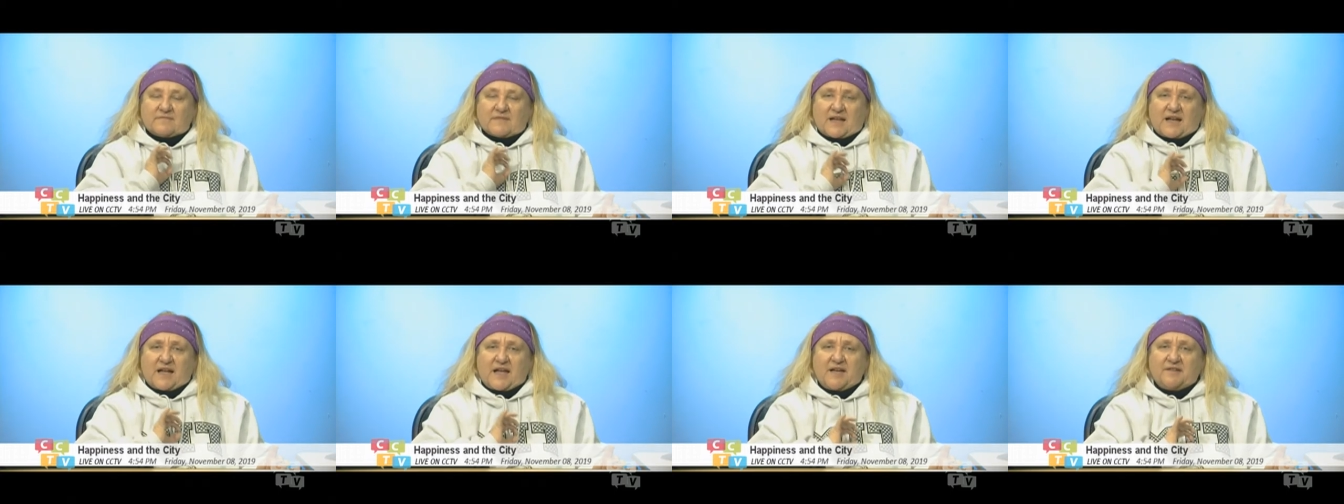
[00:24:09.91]

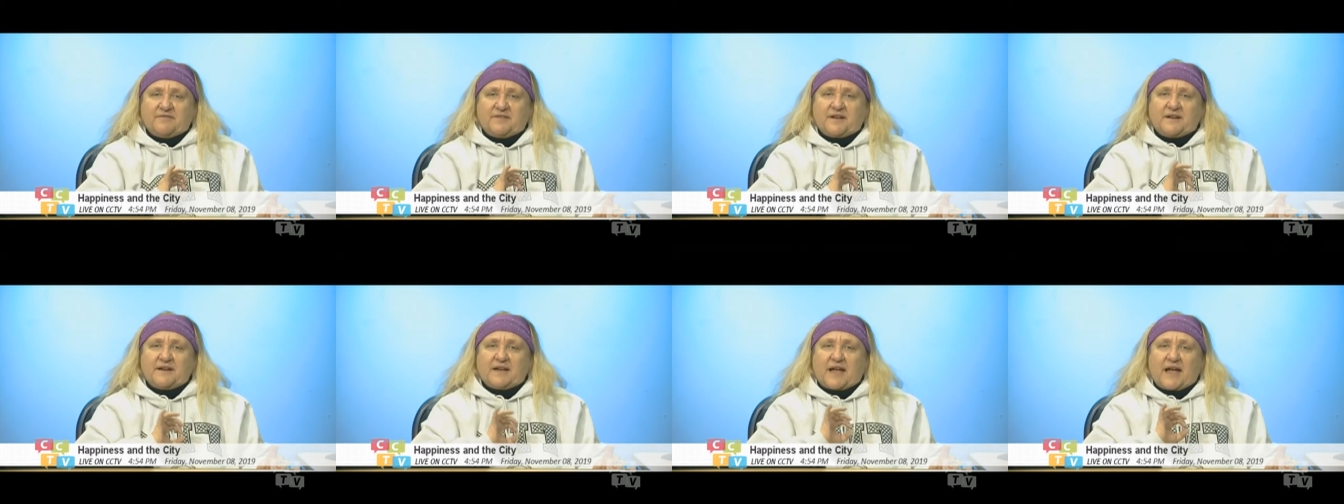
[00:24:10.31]
have
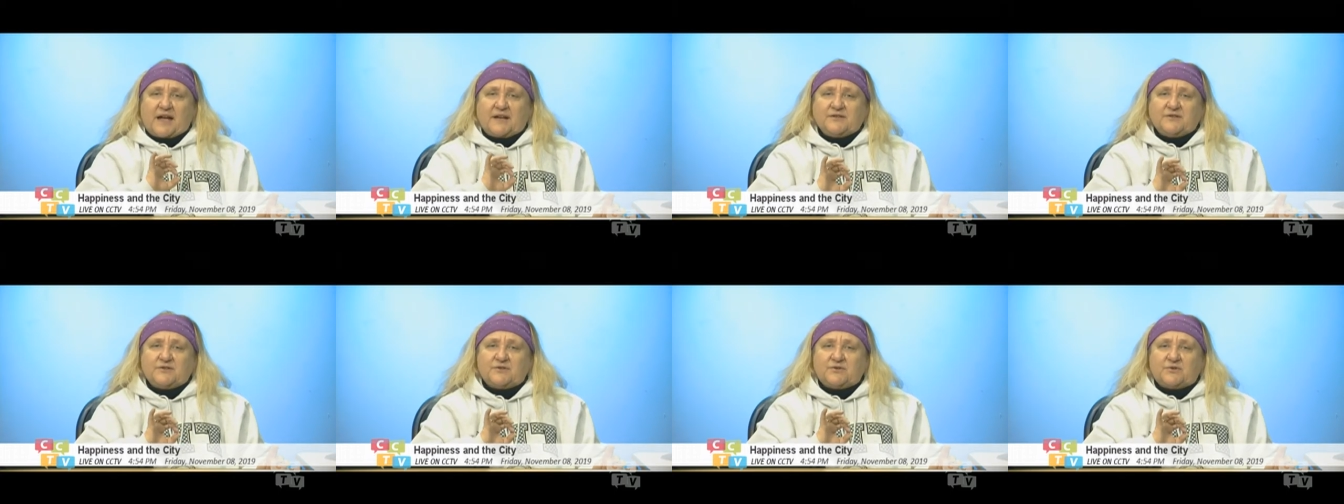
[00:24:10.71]
an
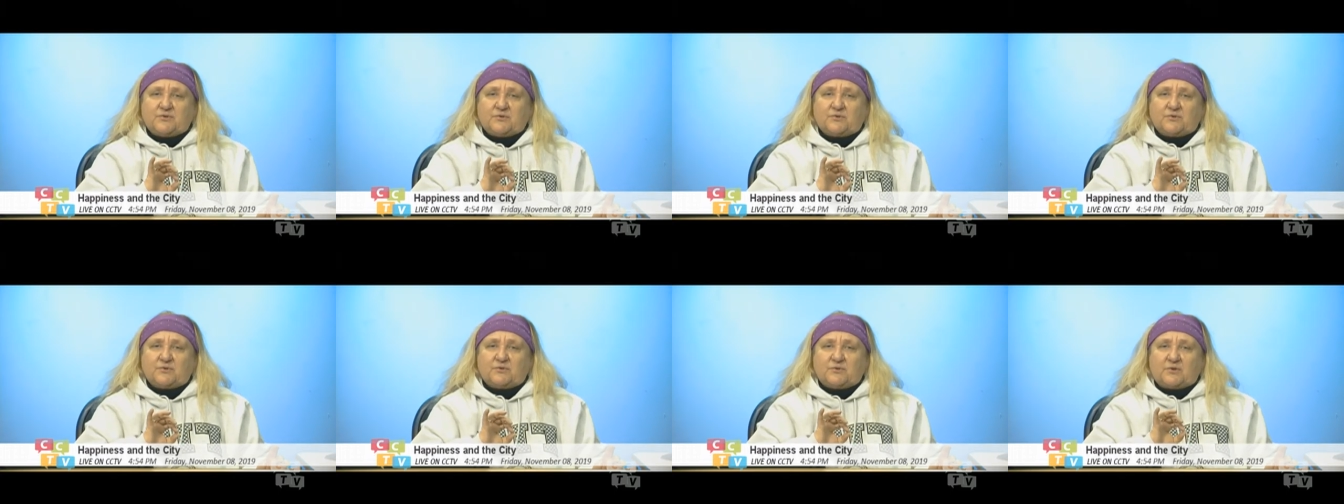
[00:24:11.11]

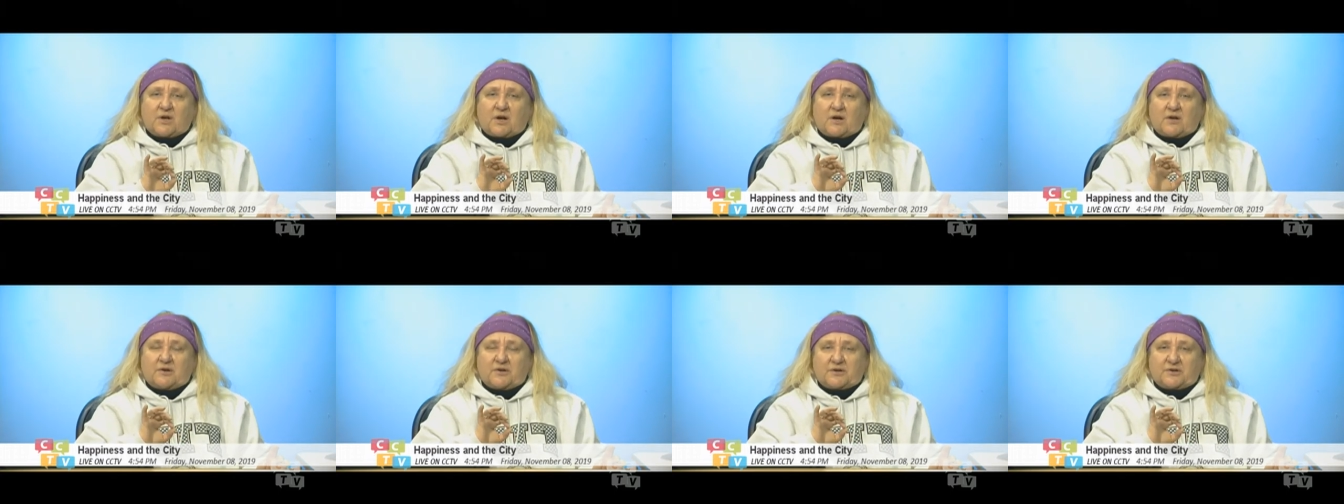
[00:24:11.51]
attitude to
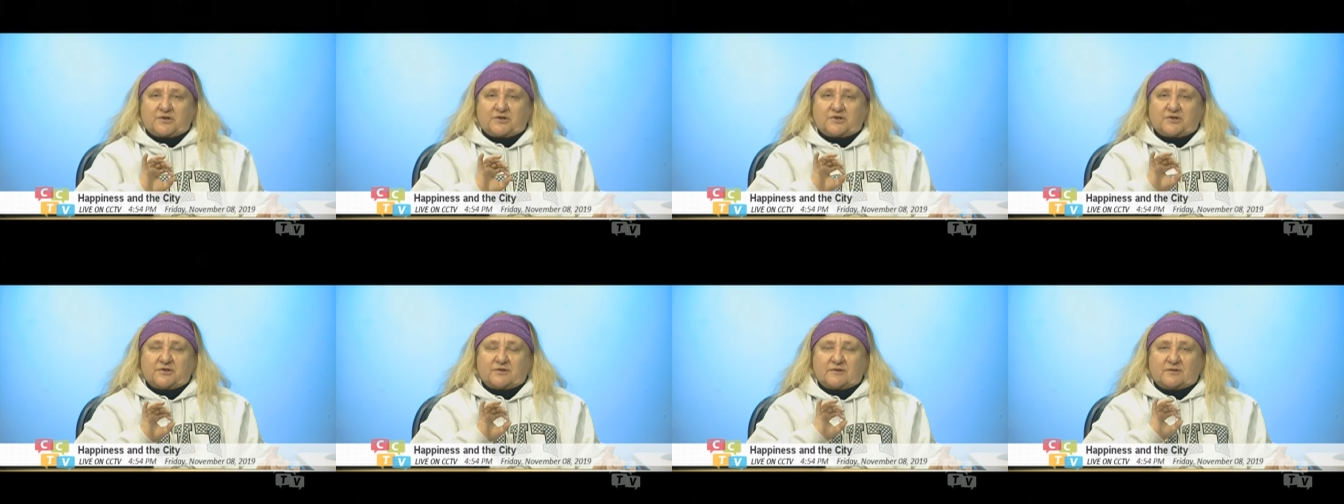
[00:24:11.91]
knowledge,